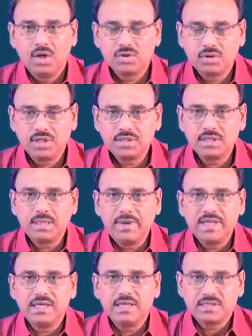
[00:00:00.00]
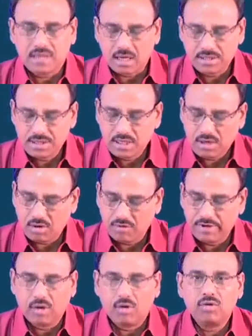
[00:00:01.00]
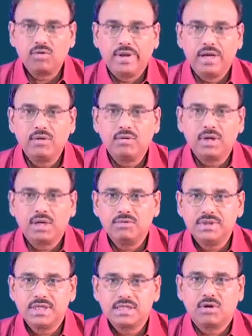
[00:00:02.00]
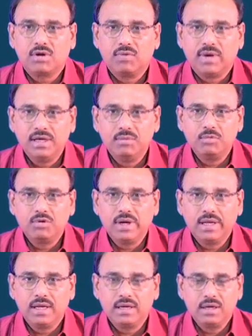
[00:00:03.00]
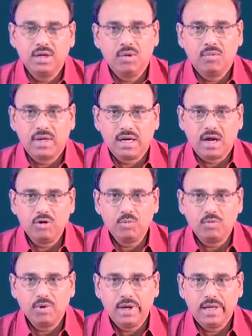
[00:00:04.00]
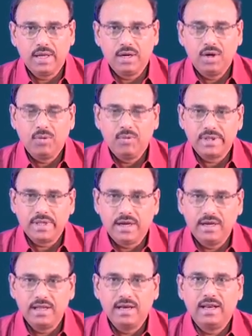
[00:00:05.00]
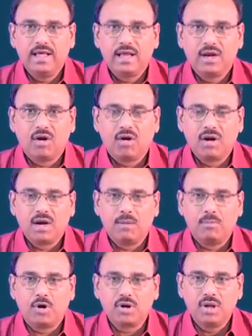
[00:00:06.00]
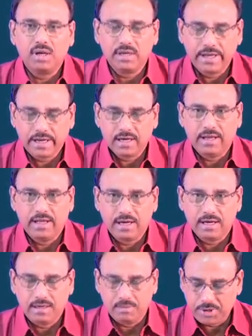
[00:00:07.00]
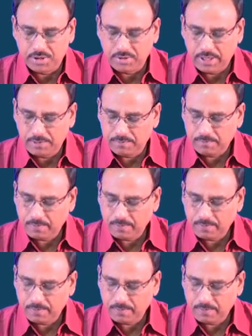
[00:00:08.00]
So, this is the basic structure of an autoencoder which has got one input layer, one output layer with a hidden layer or a bottleneck layer in between.